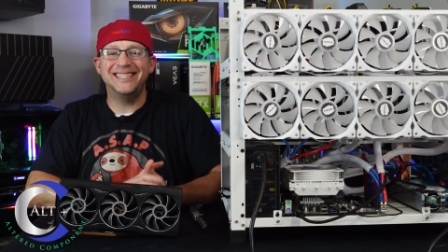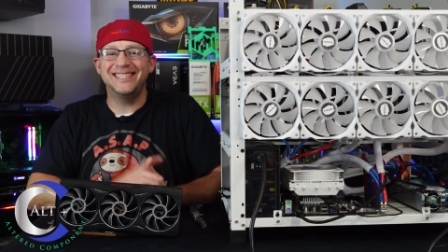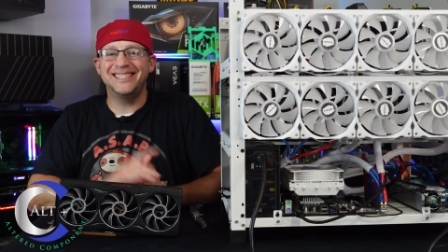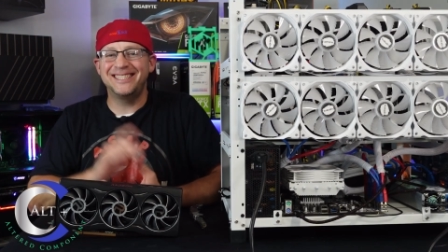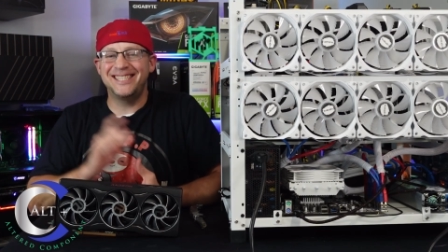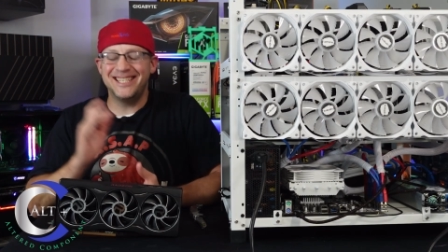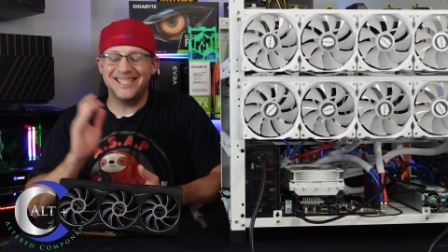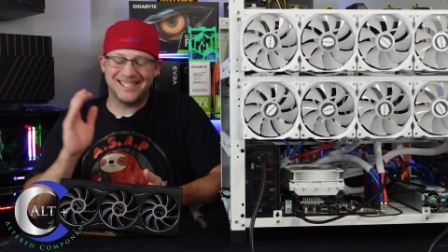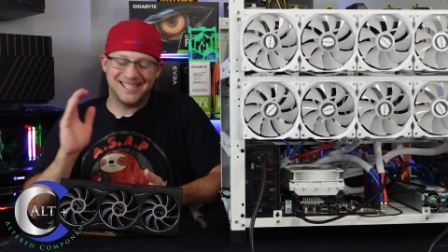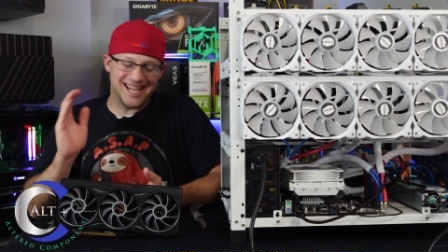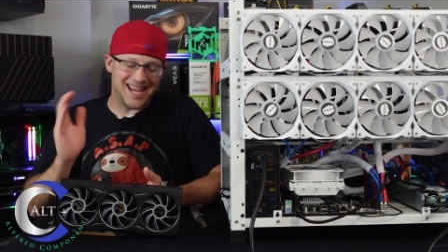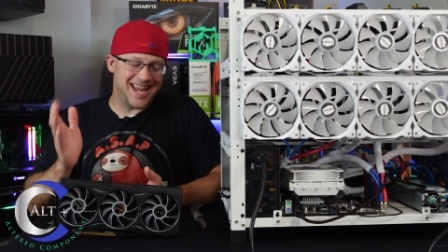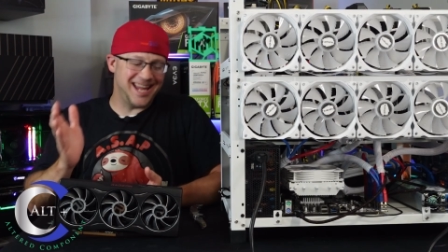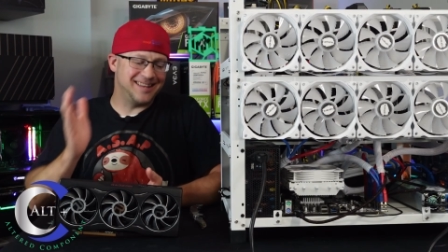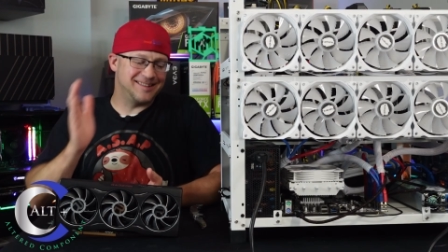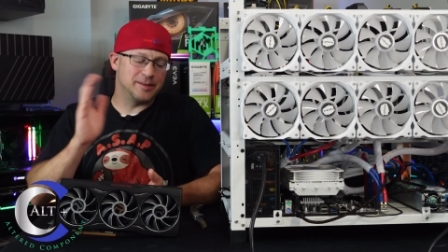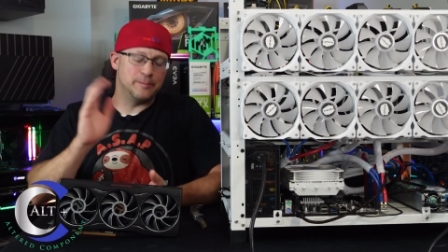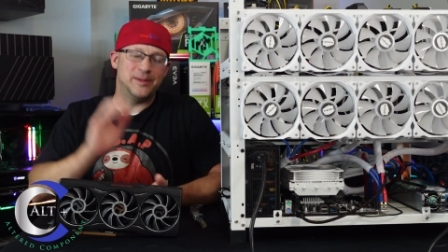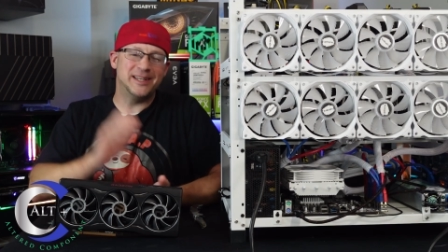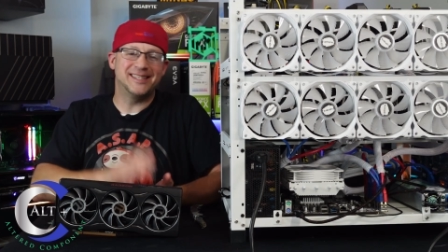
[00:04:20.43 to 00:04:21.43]
does it
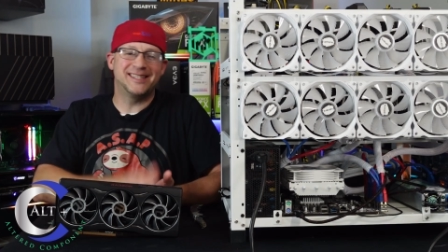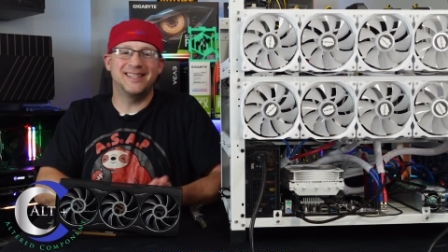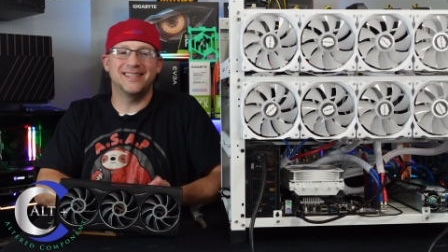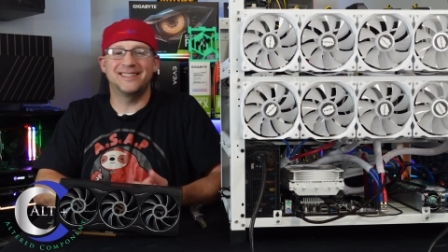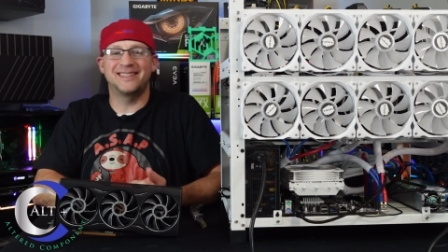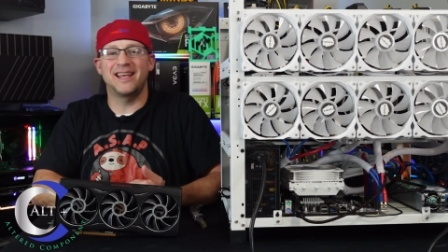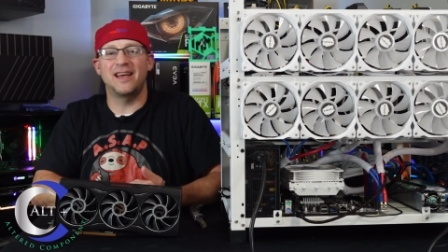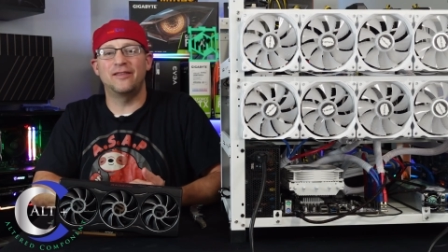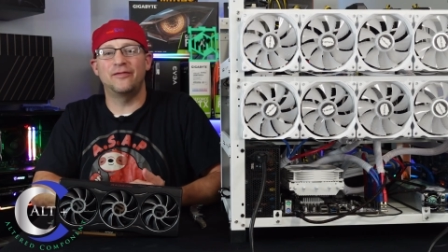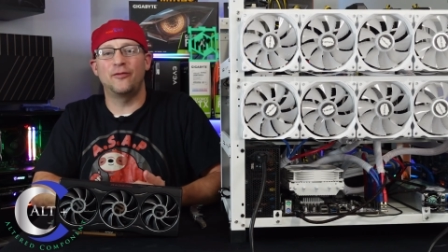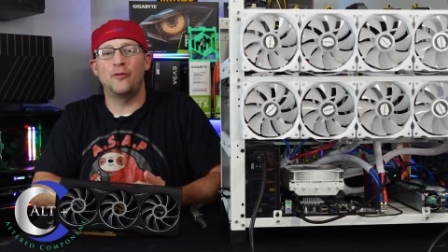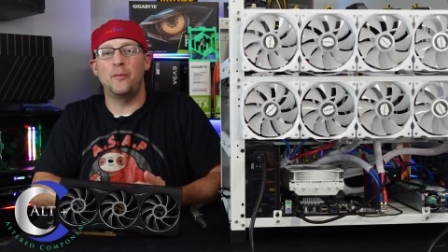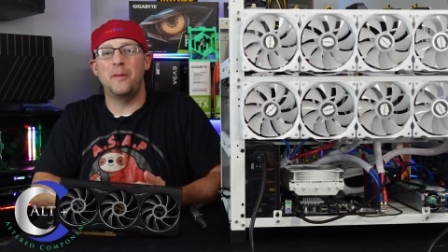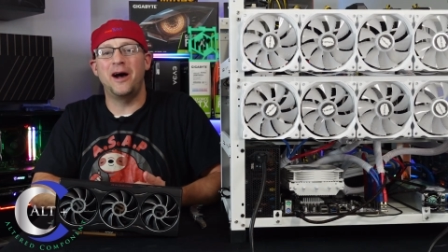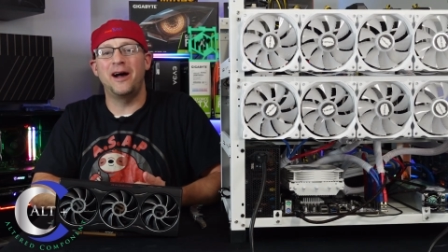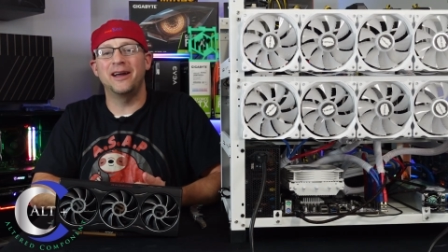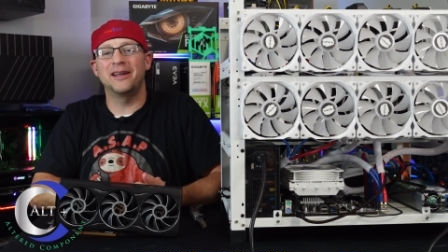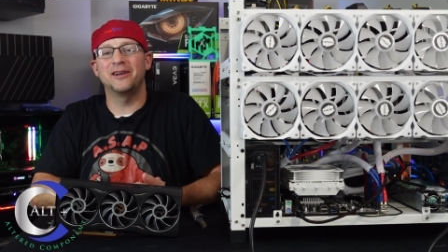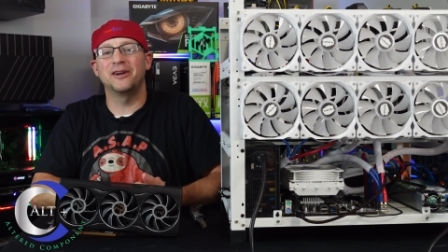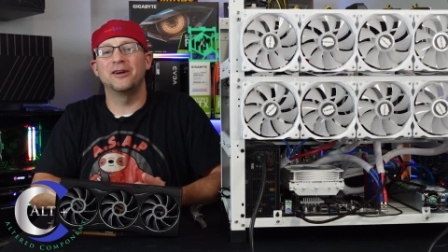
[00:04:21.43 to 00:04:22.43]
take to be a successful
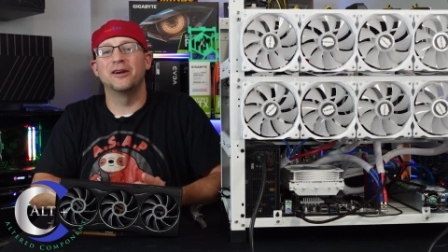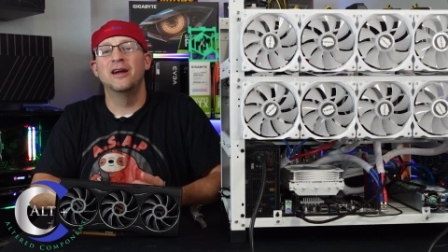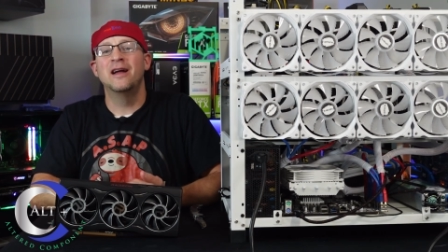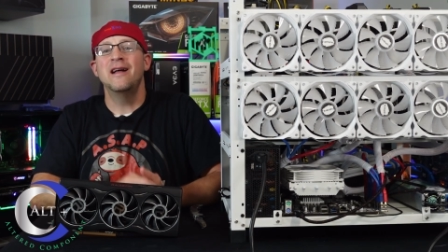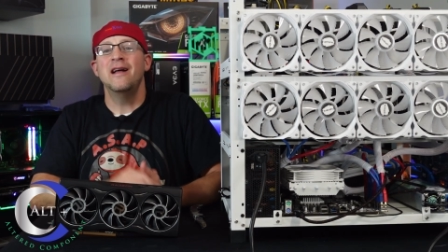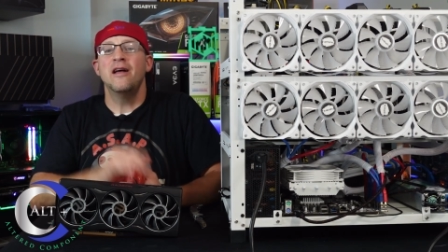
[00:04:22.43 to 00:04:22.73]
miner?